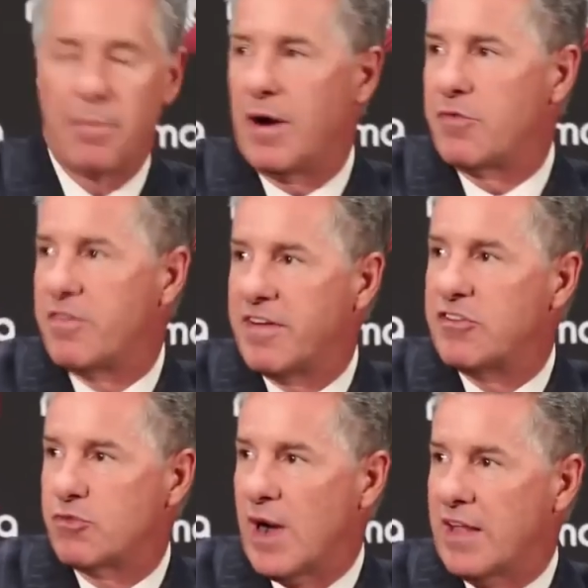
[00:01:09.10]
prepare for
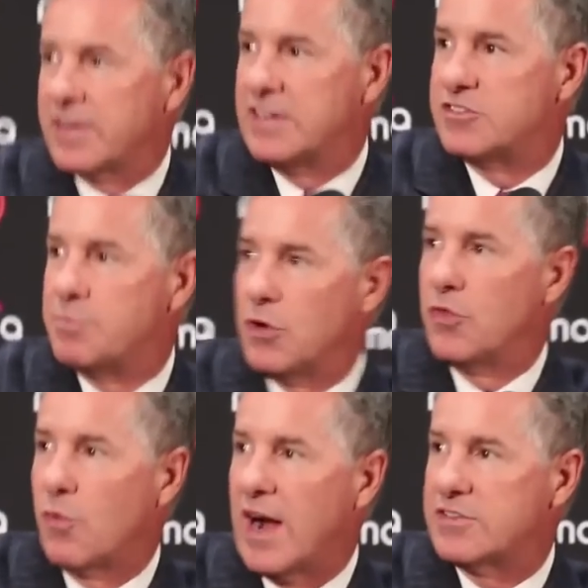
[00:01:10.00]
eventualities and
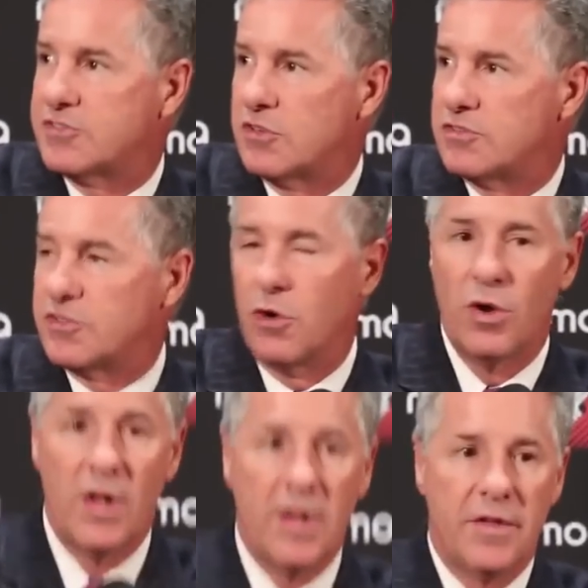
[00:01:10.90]
build the roster.
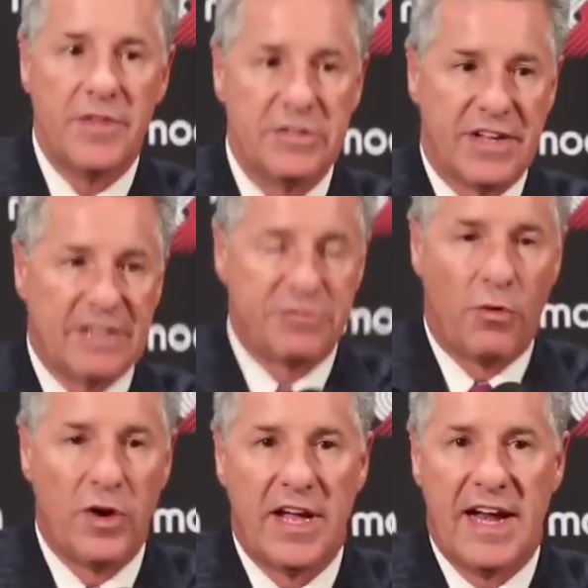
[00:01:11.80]
So these last
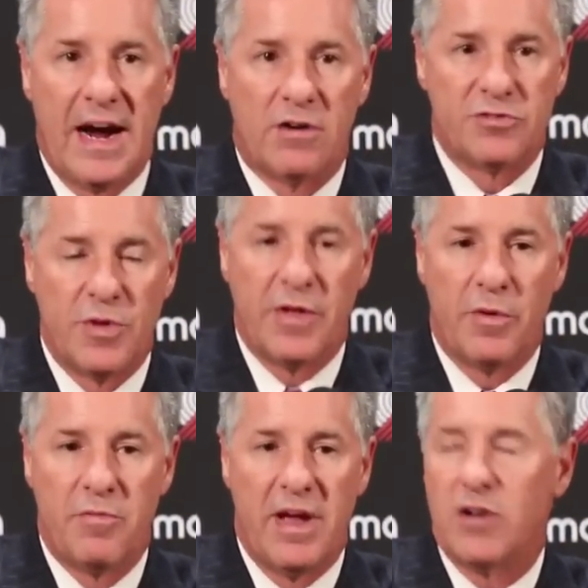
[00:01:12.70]
48 hours, we think
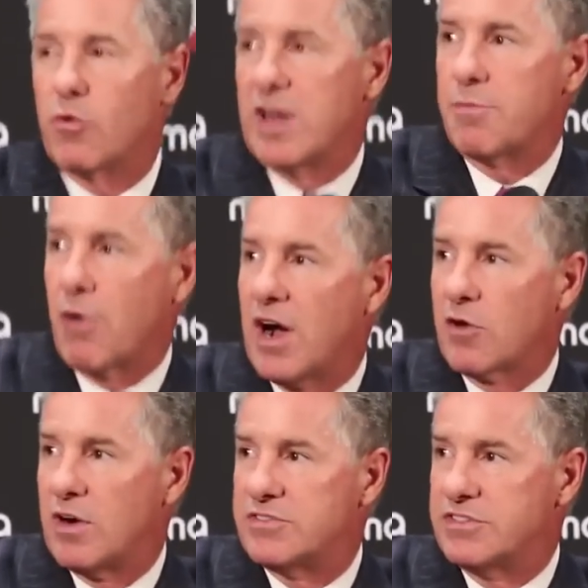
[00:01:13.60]
we've made great
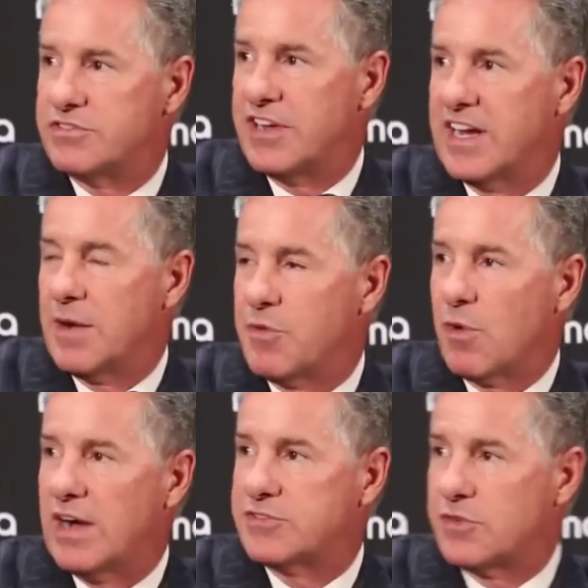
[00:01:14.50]
progress in setting up the
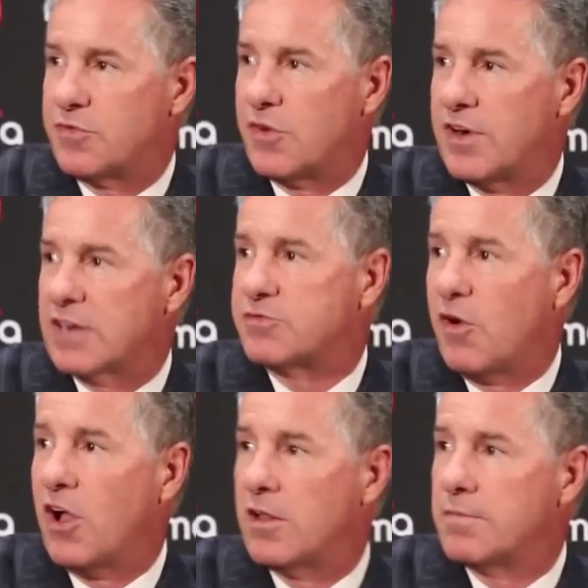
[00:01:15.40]
roster for next
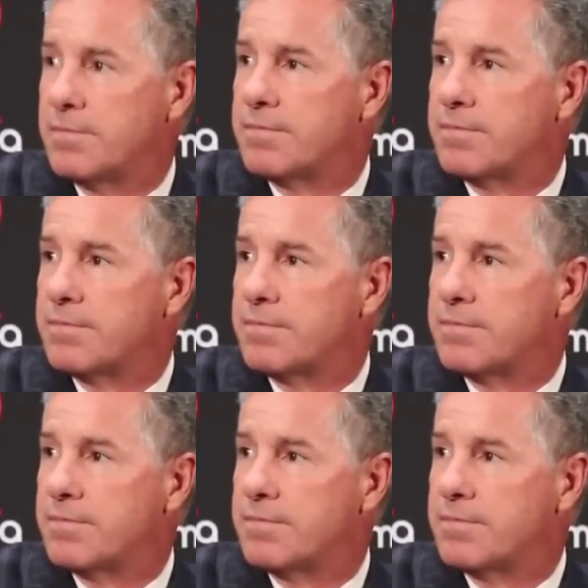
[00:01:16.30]
fall.